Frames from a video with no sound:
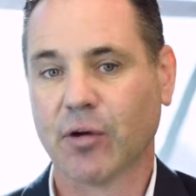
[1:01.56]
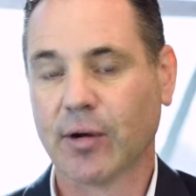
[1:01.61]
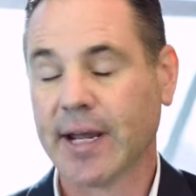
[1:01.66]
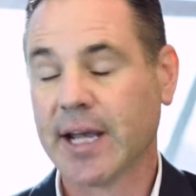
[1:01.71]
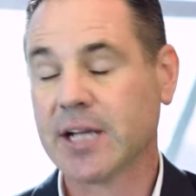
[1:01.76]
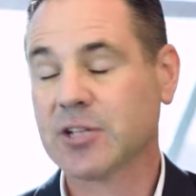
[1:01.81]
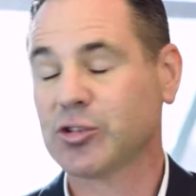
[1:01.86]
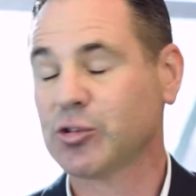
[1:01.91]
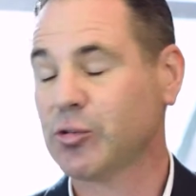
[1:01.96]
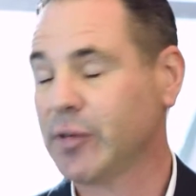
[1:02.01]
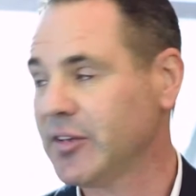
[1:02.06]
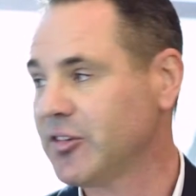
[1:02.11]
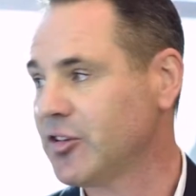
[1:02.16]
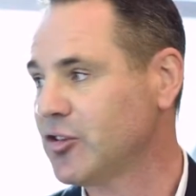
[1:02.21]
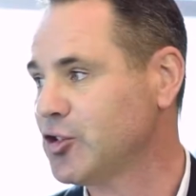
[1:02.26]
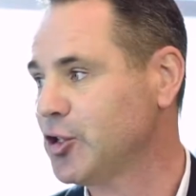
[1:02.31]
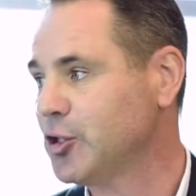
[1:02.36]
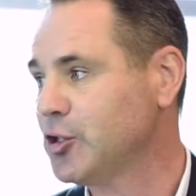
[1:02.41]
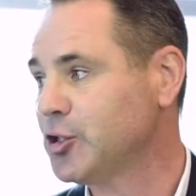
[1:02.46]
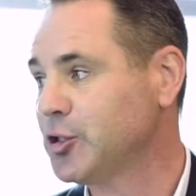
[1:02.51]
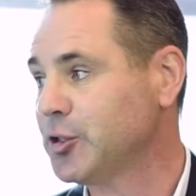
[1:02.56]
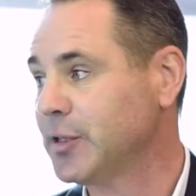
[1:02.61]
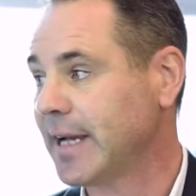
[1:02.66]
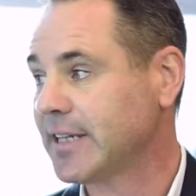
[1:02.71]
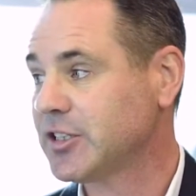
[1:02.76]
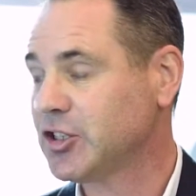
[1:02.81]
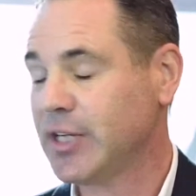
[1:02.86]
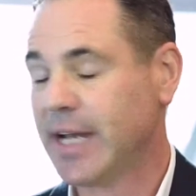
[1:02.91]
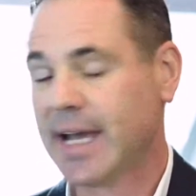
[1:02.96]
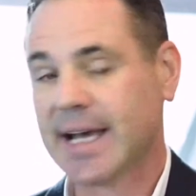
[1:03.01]
financial institution
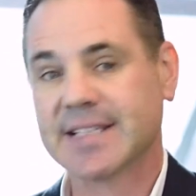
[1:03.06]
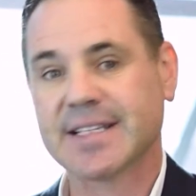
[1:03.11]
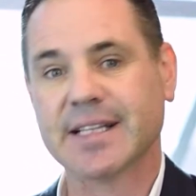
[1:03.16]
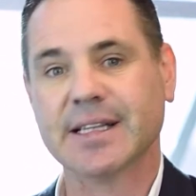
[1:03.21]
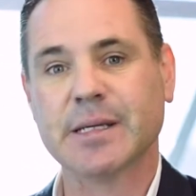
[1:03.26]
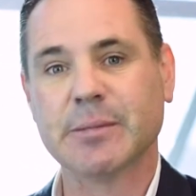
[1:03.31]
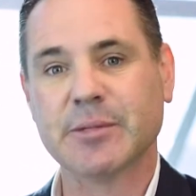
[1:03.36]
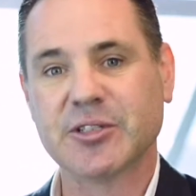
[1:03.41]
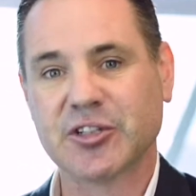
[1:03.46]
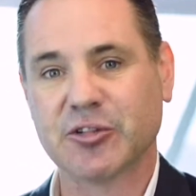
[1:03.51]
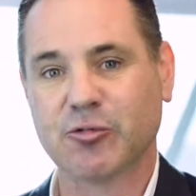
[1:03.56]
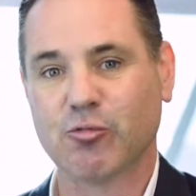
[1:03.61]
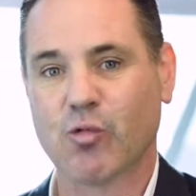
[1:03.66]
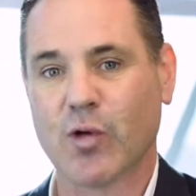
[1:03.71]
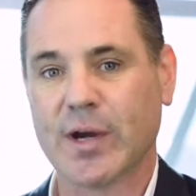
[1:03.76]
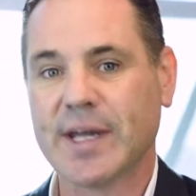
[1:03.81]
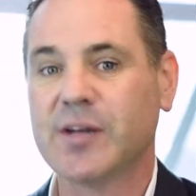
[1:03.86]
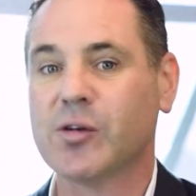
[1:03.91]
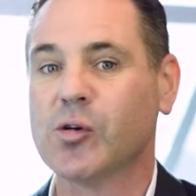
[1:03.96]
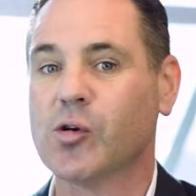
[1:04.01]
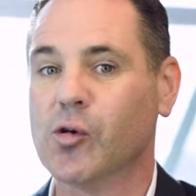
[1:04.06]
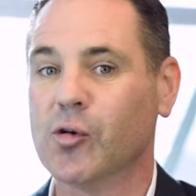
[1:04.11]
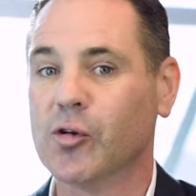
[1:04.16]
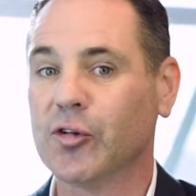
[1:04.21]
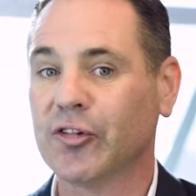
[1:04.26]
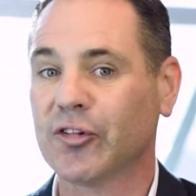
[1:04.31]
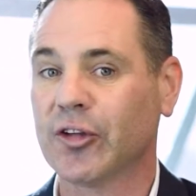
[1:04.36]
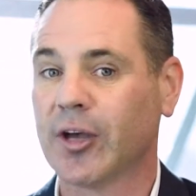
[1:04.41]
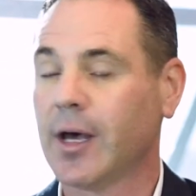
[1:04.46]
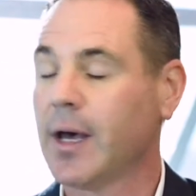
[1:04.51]
actually has a limited
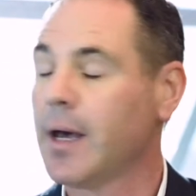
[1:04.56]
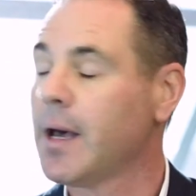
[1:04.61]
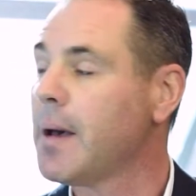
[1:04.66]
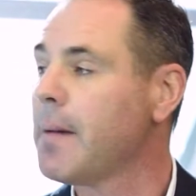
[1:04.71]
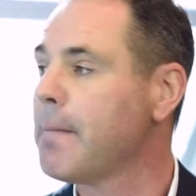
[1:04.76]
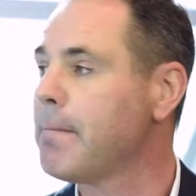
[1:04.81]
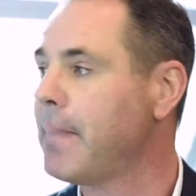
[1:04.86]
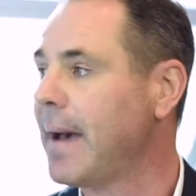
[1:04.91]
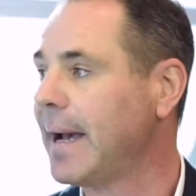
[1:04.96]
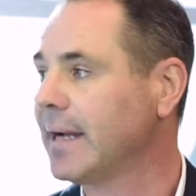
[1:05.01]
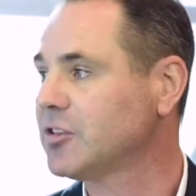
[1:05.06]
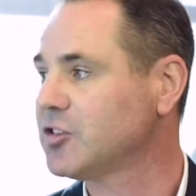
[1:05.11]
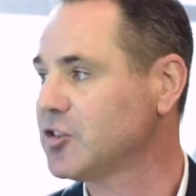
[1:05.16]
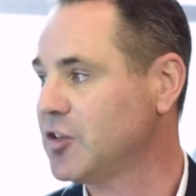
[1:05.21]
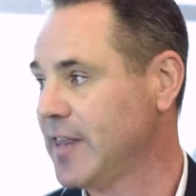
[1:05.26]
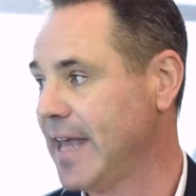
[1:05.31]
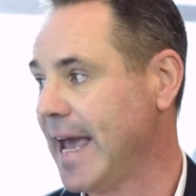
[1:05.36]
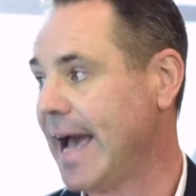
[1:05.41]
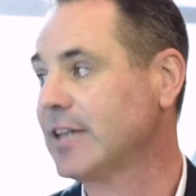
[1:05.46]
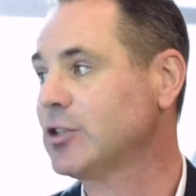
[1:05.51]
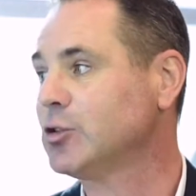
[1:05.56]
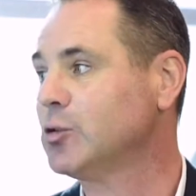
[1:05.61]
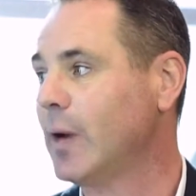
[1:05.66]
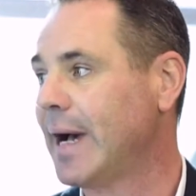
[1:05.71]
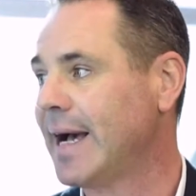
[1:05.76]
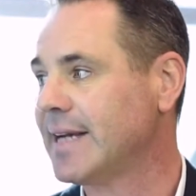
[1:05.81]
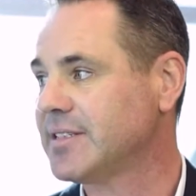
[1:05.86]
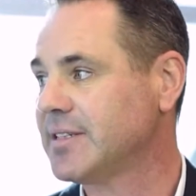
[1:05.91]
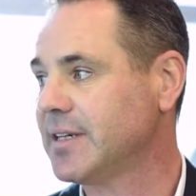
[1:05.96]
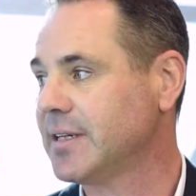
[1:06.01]
recourse back to the actual
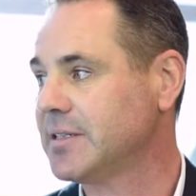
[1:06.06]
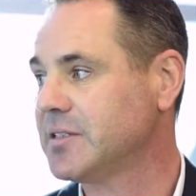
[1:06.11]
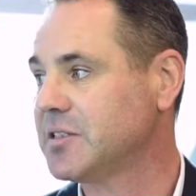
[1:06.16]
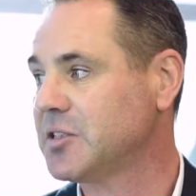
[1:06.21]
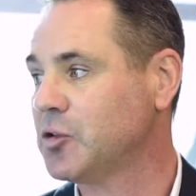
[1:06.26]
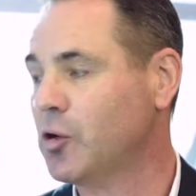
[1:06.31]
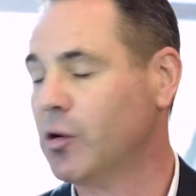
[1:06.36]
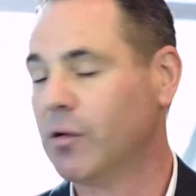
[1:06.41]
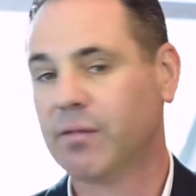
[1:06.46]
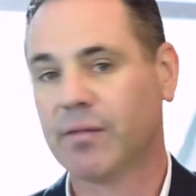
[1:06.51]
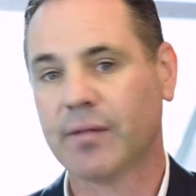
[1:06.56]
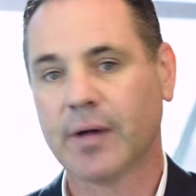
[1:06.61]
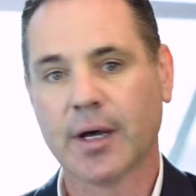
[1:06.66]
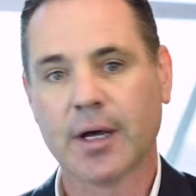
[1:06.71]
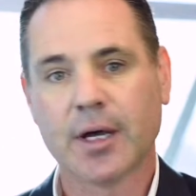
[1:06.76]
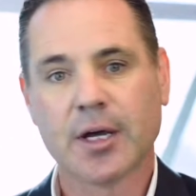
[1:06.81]
asset itself.